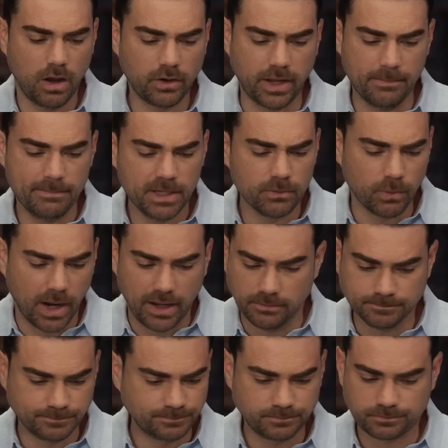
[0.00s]
Okay,
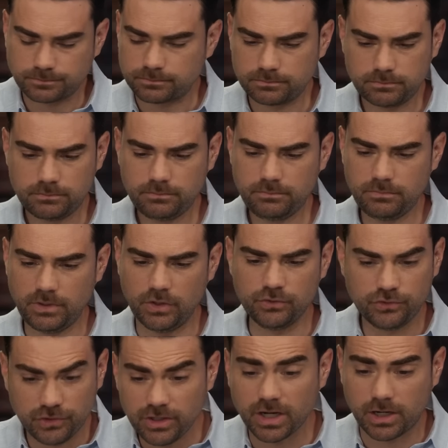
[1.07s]
meanwhile,
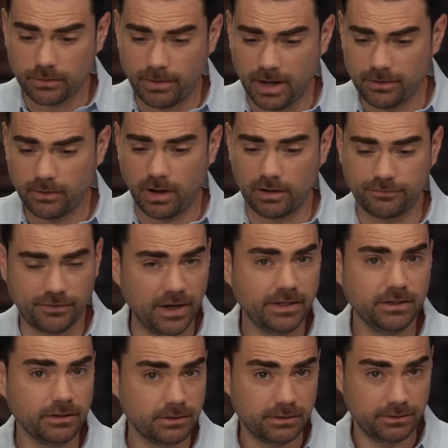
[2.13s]
Gina Carano, our
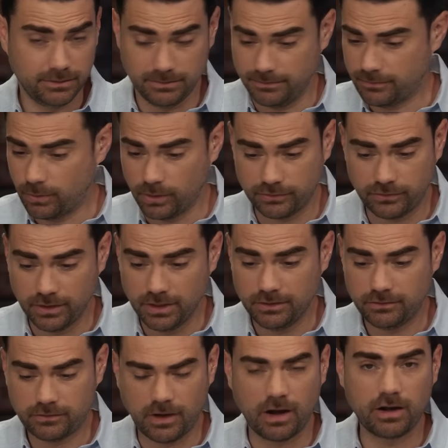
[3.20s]
friend, who of course
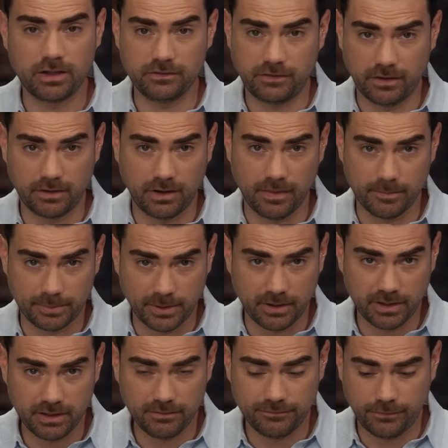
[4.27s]
starred in Terror on the
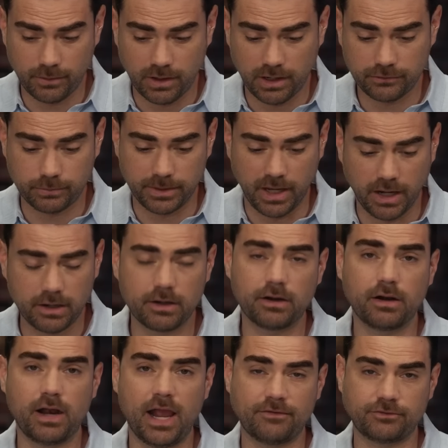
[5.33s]
Prairie for us, we hired
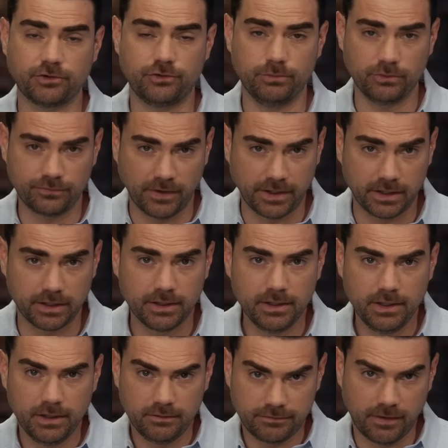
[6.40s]
her after she was fired
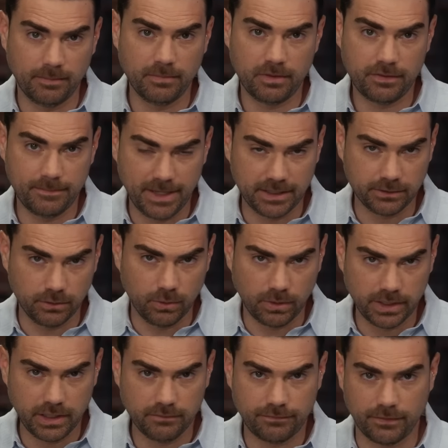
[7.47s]
from The
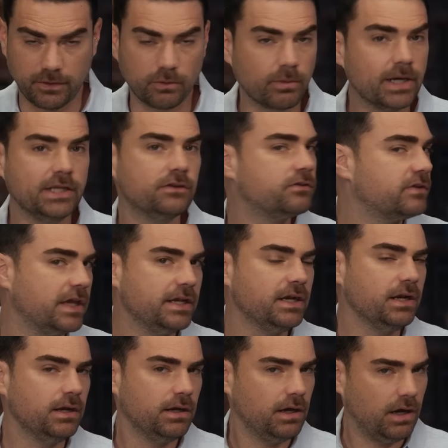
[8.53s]
Mandalorian for The Great
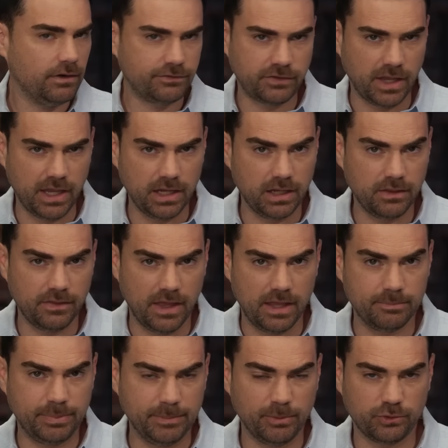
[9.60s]
Sin of saying
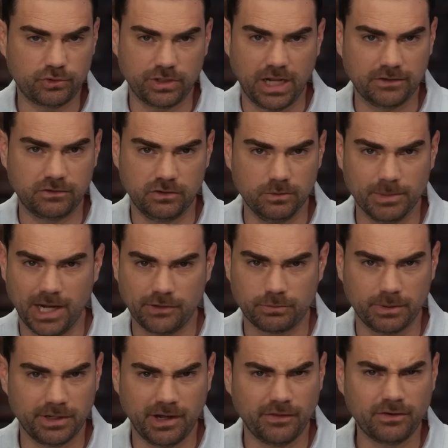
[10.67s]
that people should not
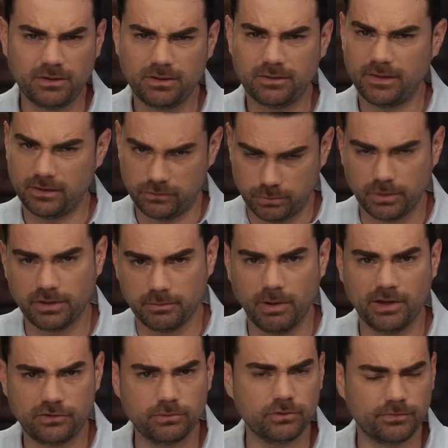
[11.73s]
dehumanize one another. That's really
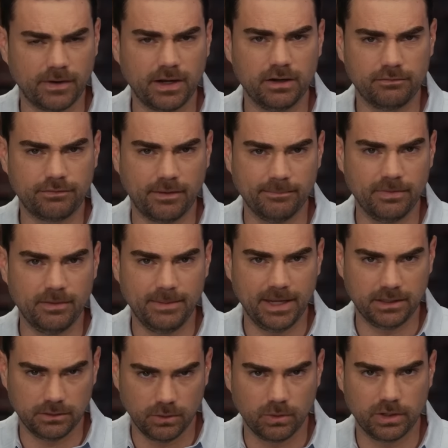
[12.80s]
why she was fired from The
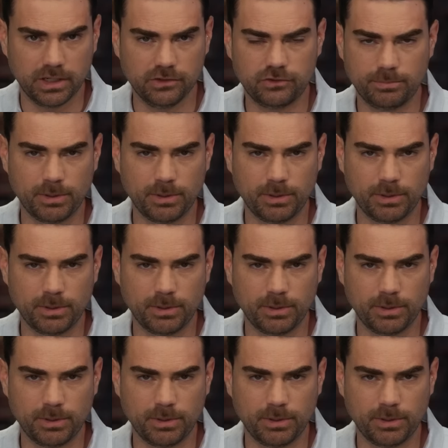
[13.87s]
Mandalorian.